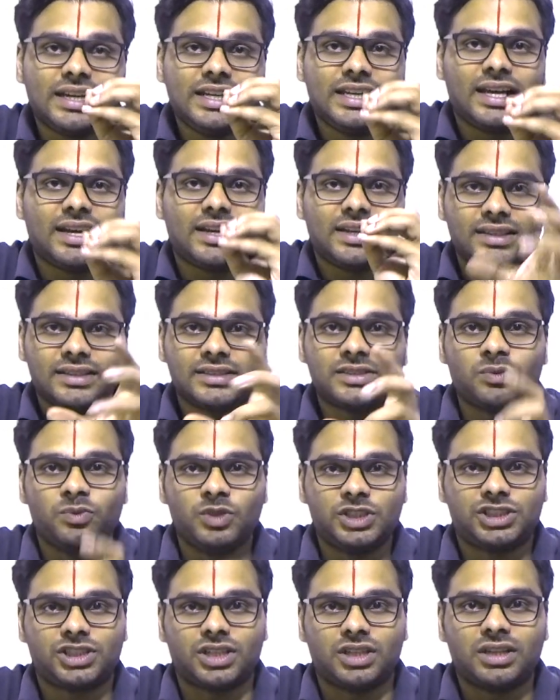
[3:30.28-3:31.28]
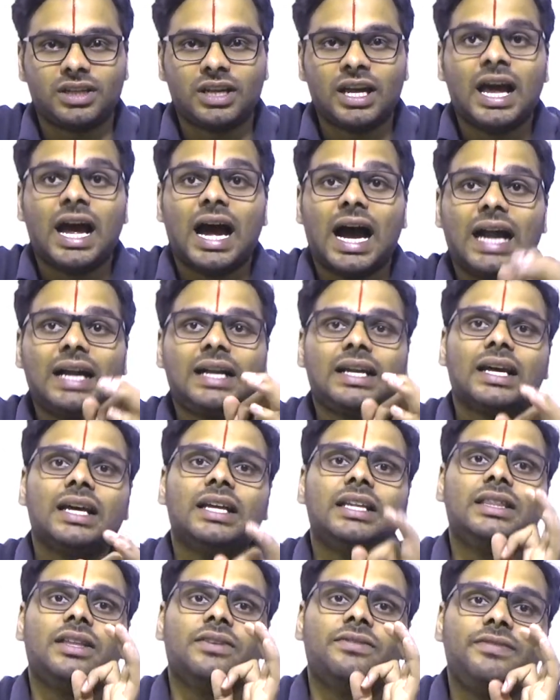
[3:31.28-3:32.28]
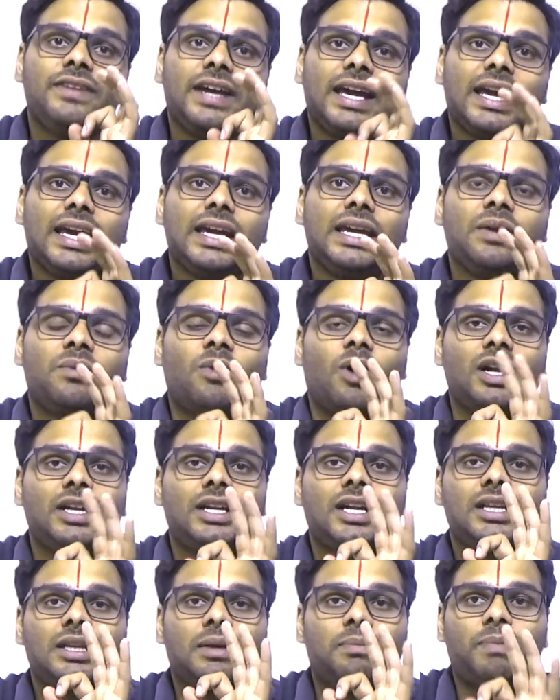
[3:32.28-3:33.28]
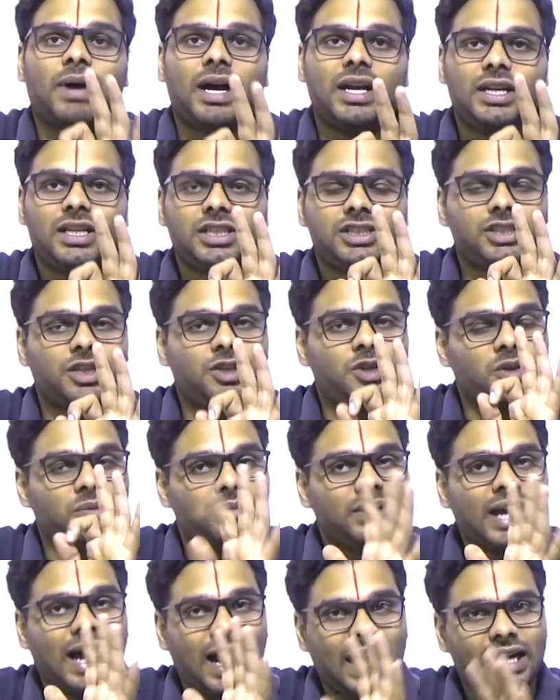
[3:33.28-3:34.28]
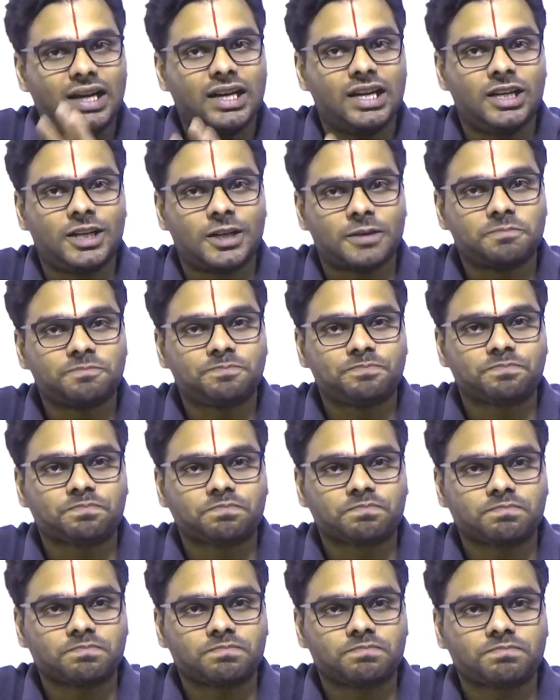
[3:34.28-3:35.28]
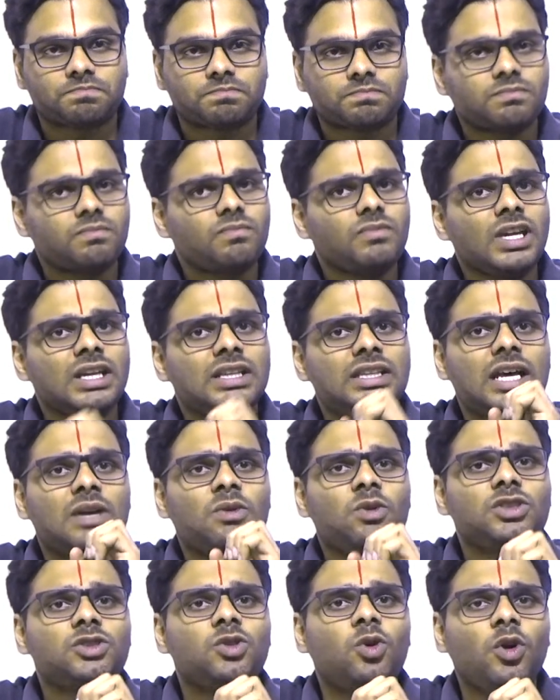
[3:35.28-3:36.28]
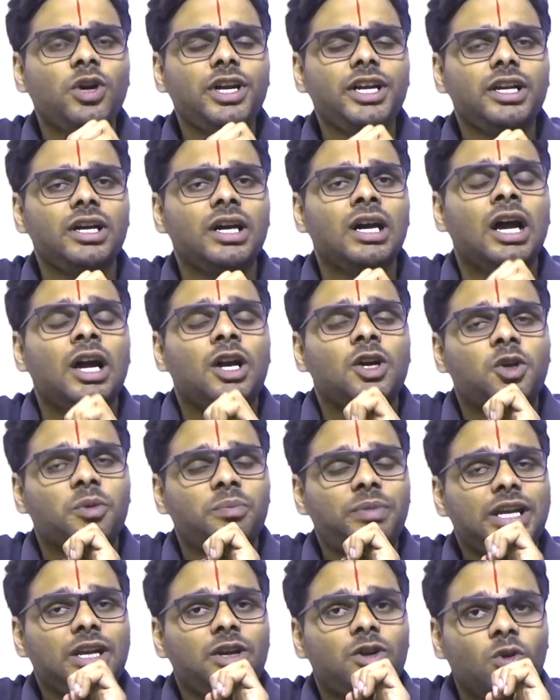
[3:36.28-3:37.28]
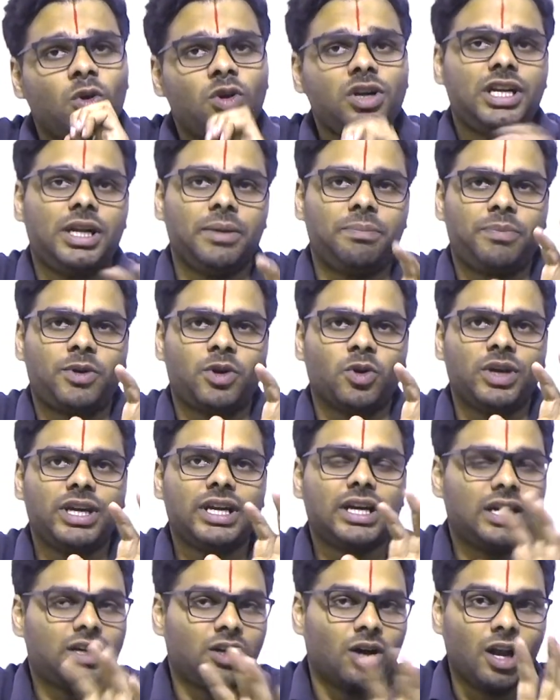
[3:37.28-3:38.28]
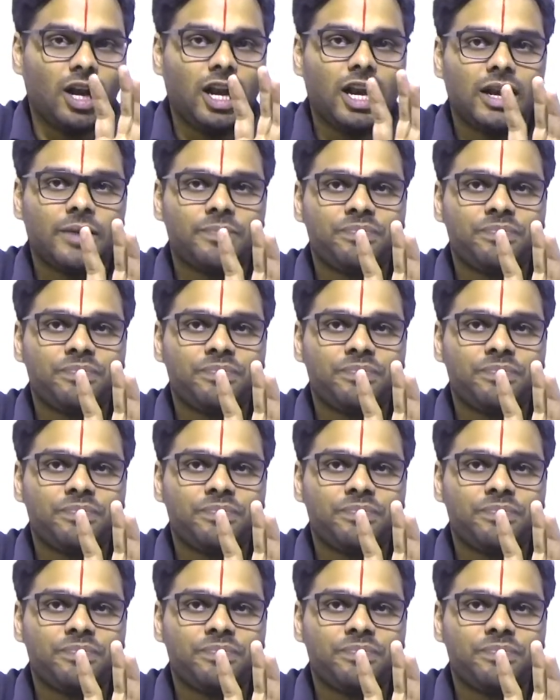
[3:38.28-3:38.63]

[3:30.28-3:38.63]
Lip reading: clear in his vision and the way he wanted the partition to be handled. There was going to be no tiptoeing at all.